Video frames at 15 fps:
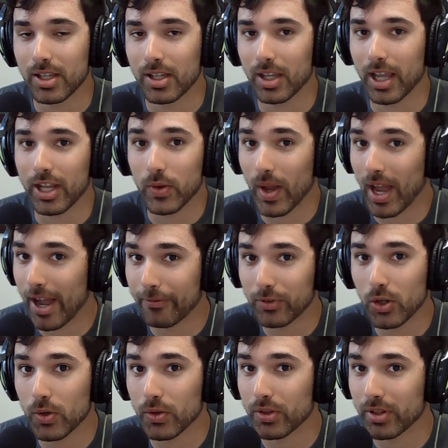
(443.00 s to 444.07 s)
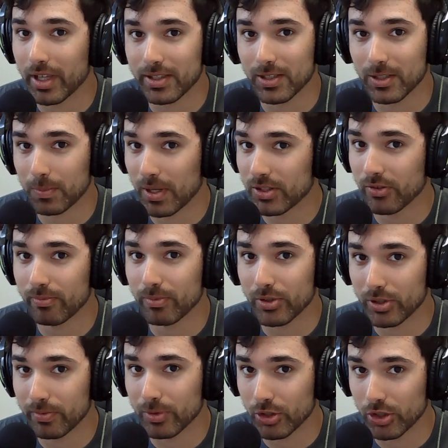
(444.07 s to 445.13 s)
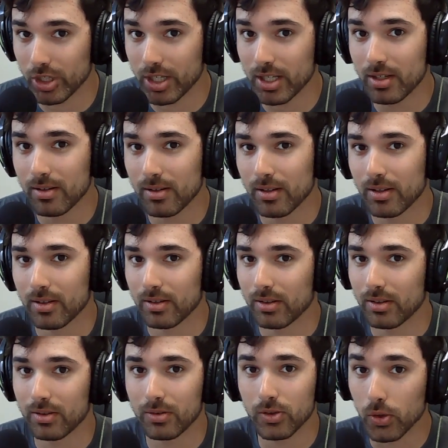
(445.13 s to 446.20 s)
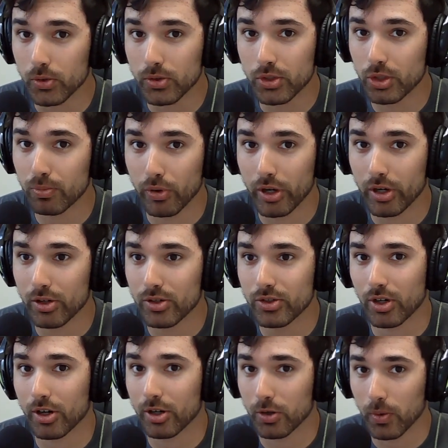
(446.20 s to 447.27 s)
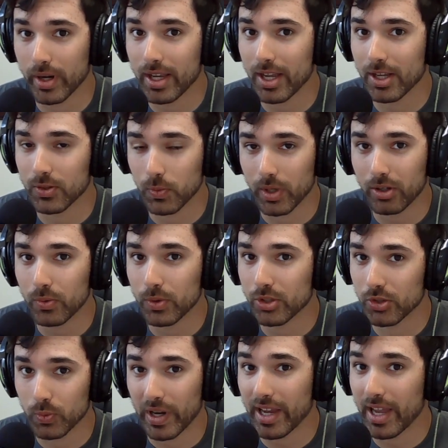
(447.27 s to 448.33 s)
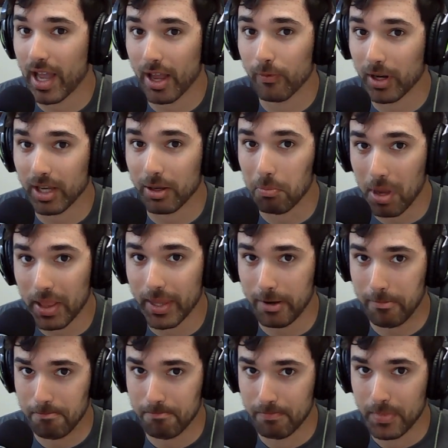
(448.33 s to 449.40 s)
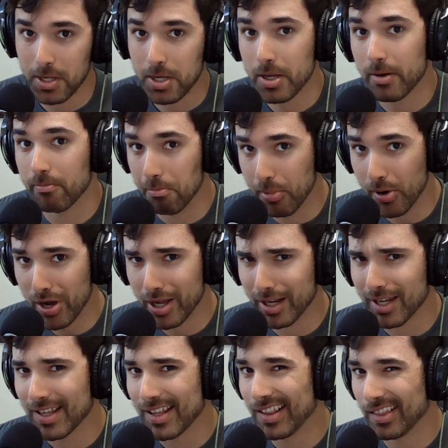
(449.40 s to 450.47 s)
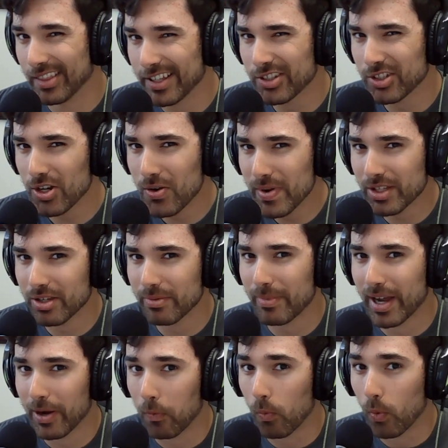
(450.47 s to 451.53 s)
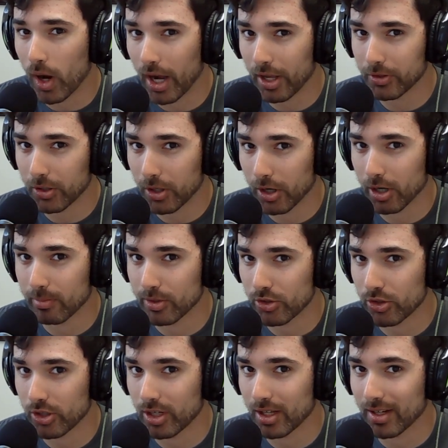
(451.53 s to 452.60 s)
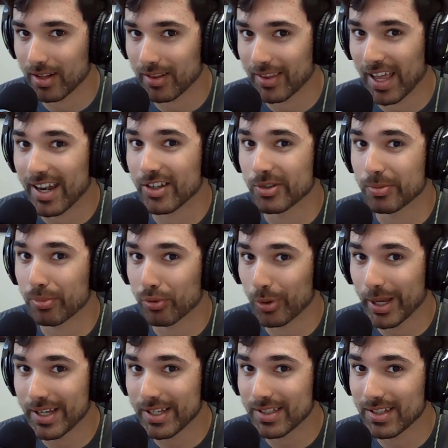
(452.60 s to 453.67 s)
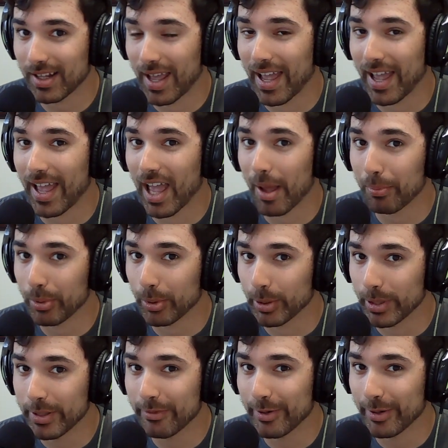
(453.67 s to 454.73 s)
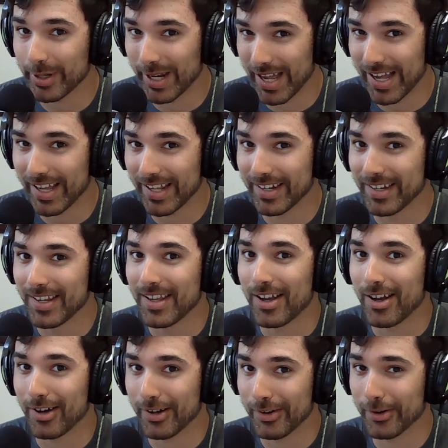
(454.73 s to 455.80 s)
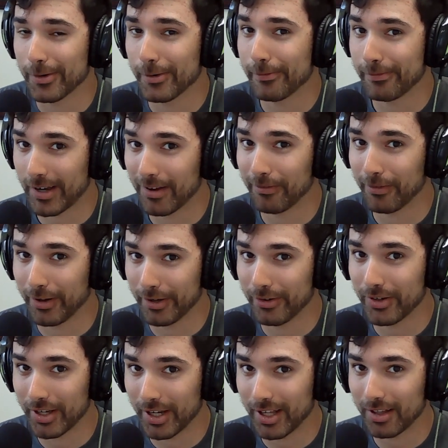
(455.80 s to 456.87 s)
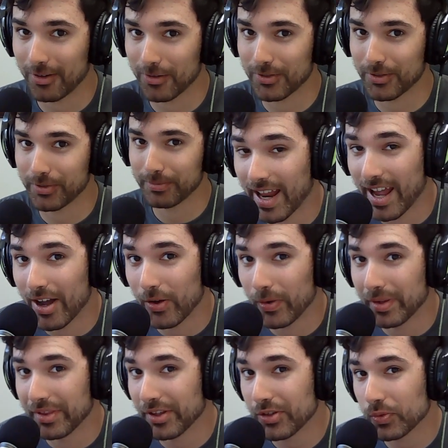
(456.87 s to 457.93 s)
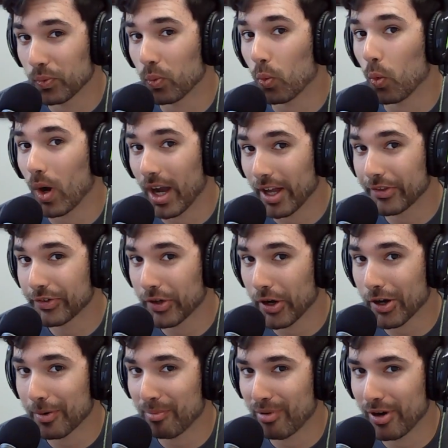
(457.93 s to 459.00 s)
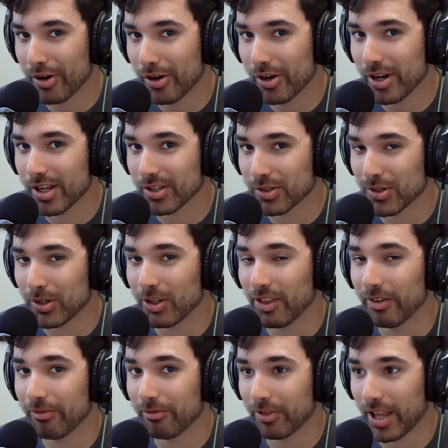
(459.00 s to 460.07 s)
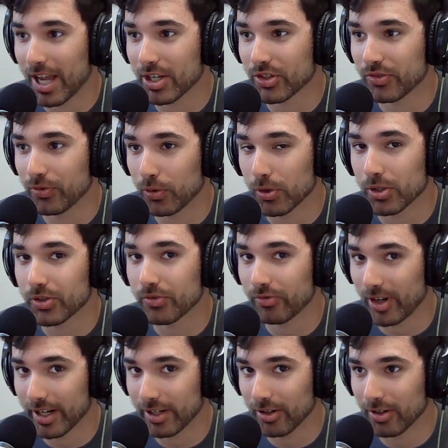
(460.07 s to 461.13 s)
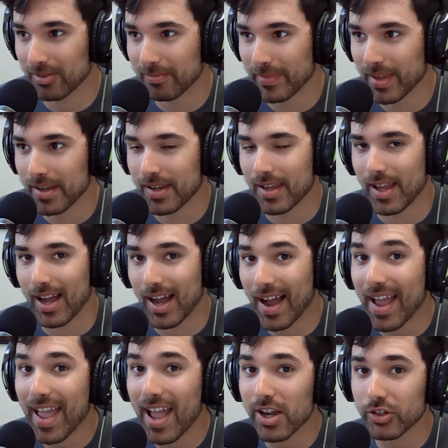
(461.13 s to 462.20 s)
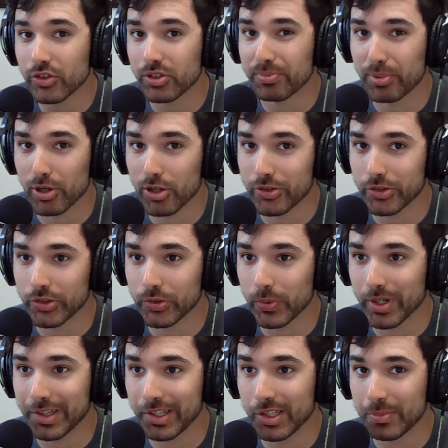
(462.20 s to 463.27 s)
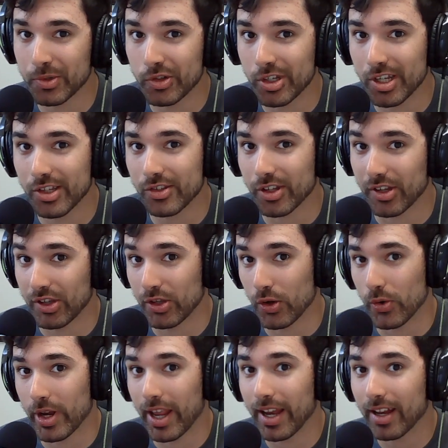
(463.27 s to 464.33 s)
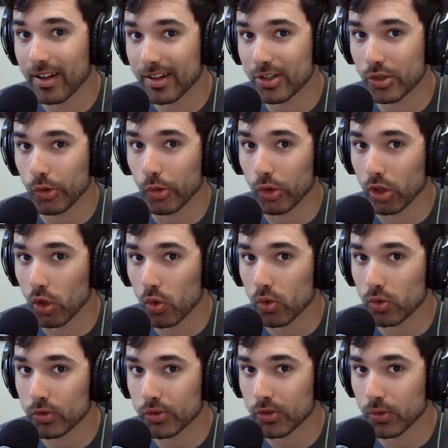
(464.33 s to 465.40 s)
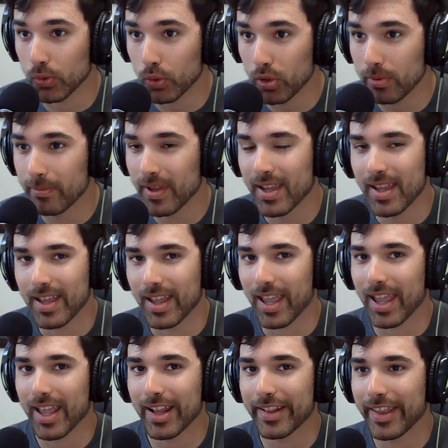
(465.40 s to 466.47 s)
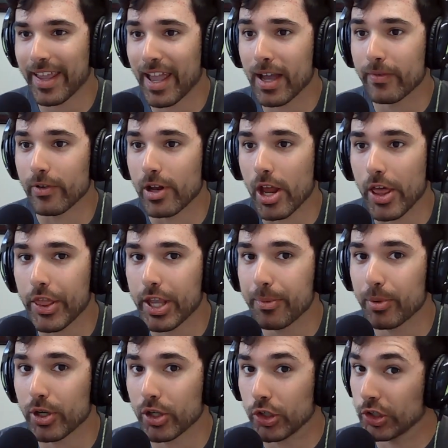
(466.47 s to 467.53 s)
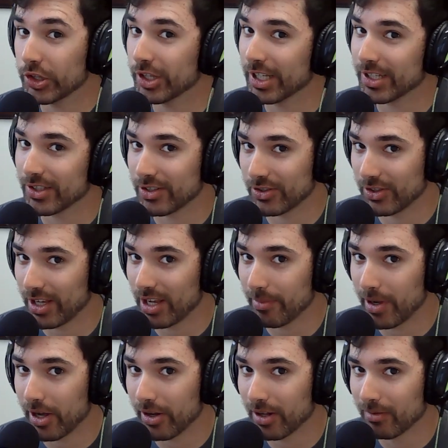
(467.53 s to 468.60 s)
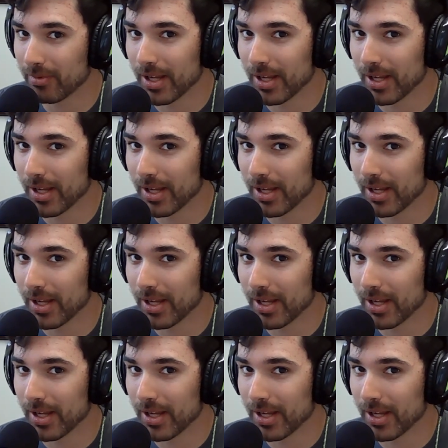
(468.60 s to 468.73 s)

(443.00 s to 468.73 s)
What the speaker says: and you have to go with the less expensive machine, those two printers are great as well, which is why I recommend them. But let's go into my wildcard machine that is priced at, believe it or not, under $500. Now, this wildcard printer is called the FlashForge Finder. I actually purchased one of these machines and donated it to a local school, and they have nothing but good things to say about it.